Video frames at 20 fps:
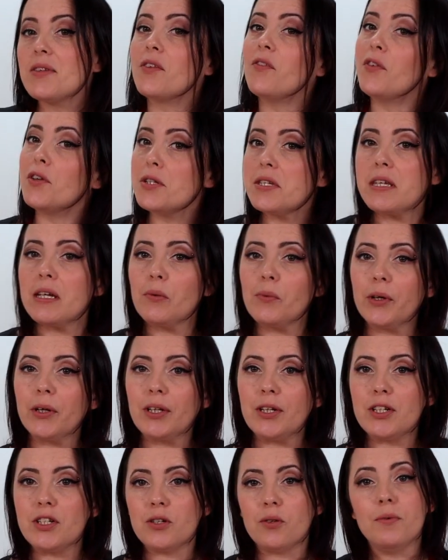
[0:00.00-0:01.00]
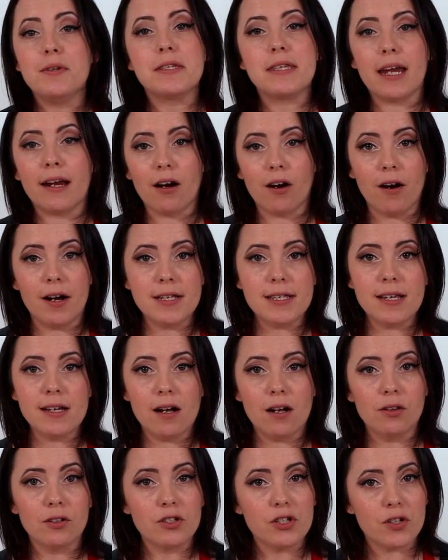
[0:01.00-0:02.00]
so the first thing we're going to do is take our icing
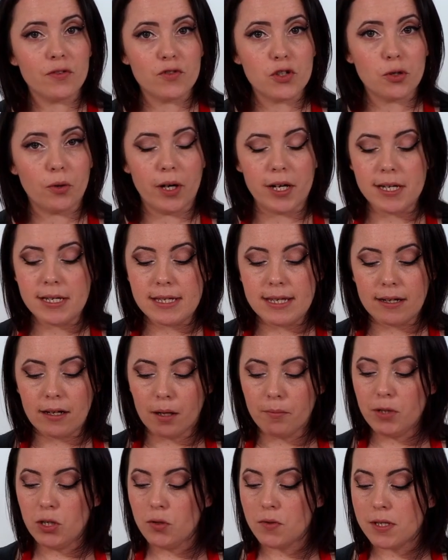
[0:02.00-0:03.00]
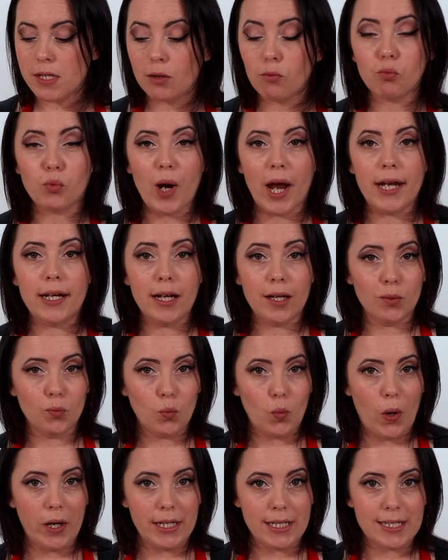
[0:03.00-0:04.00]
colors of choice, and I'm using red
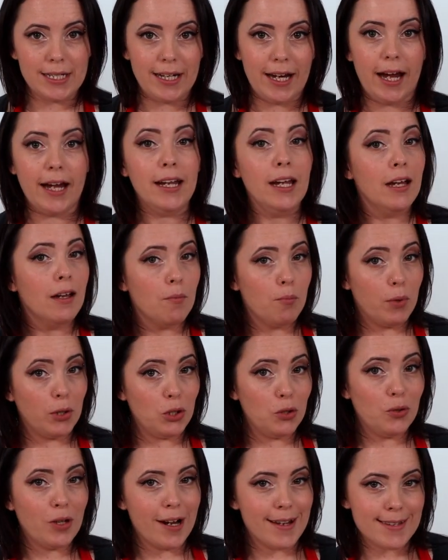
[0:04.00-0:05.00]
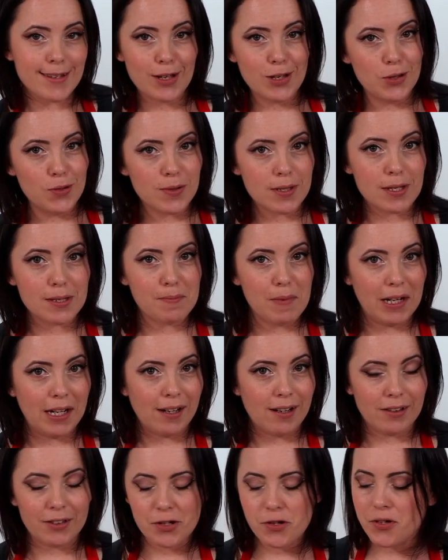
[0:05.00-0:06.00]
and white today, but you guys can use as many
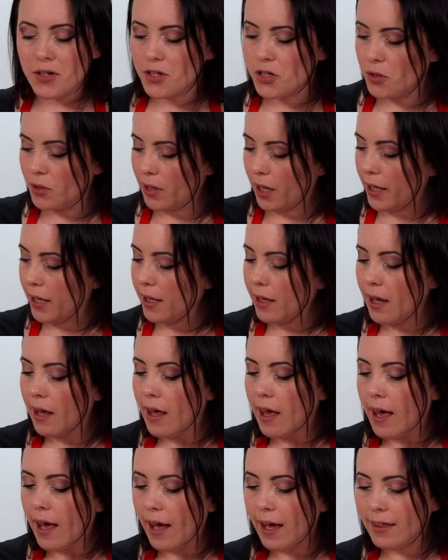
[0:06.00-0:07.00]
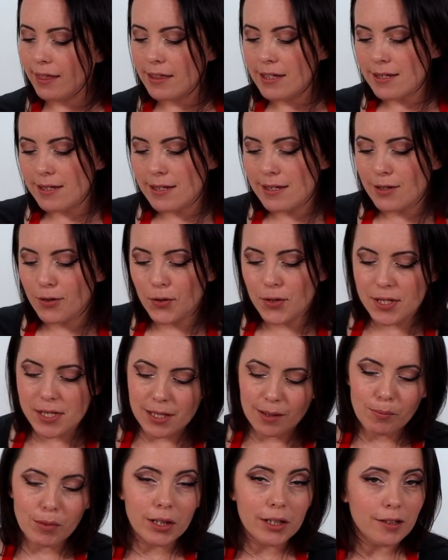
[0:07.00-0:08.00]
colors as you like. And this is going to
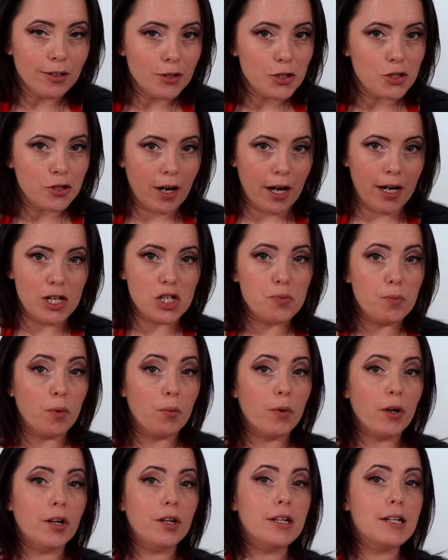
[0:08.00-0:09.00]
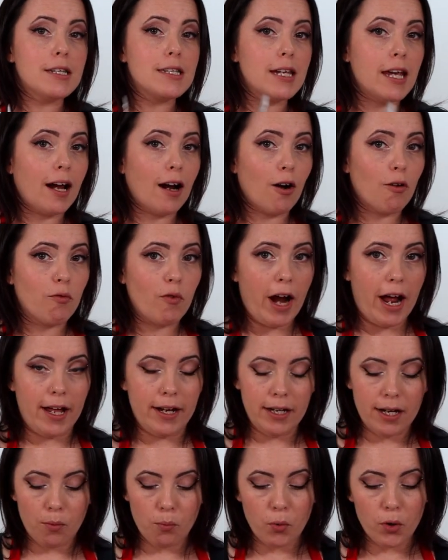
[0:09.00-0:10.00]
seem a little strange, but we're going to take our
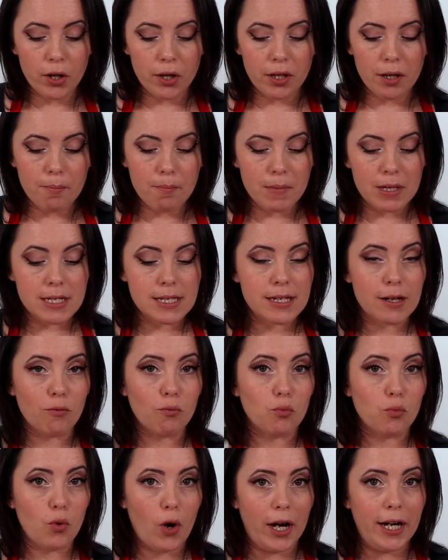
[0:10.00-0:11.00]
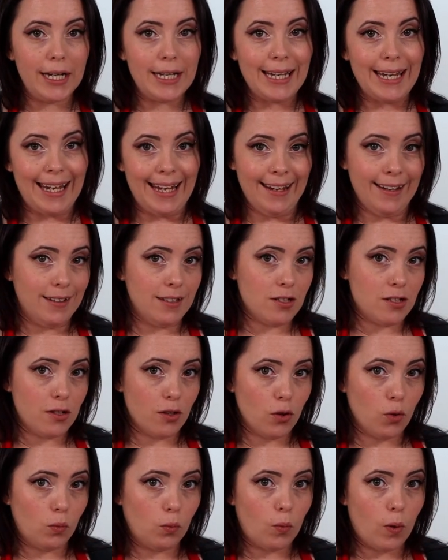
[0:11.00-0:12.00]
red and we're going to mix it right into
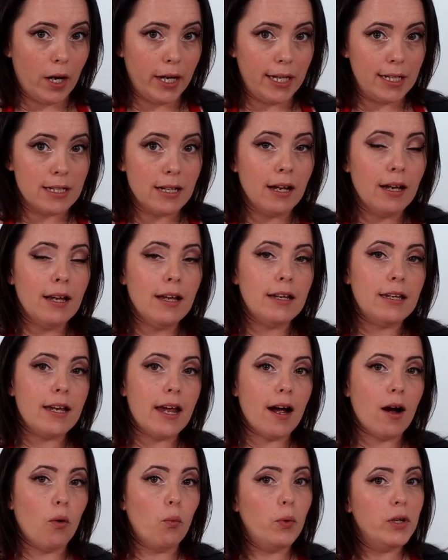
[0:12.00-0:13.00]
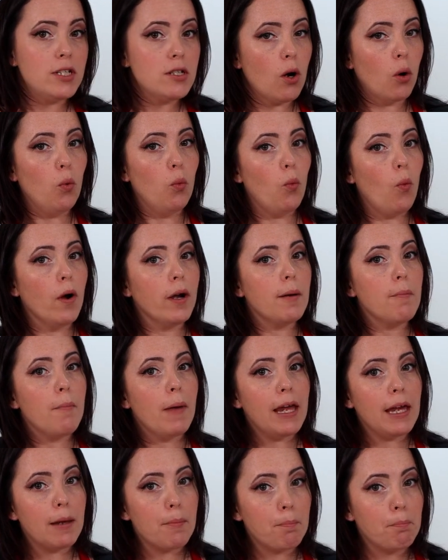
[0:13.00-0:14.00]
the white. Now, we don't want to
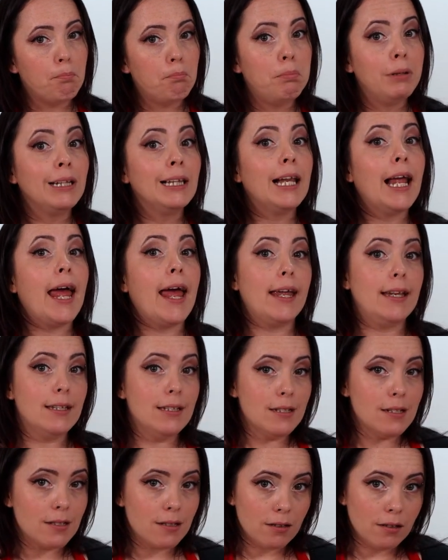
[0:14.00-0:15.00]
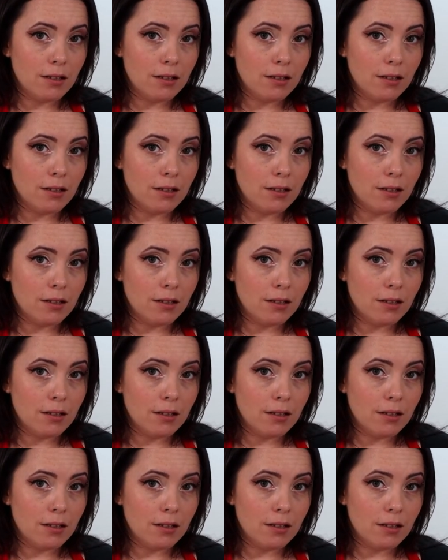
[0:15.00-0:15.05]
make it blend,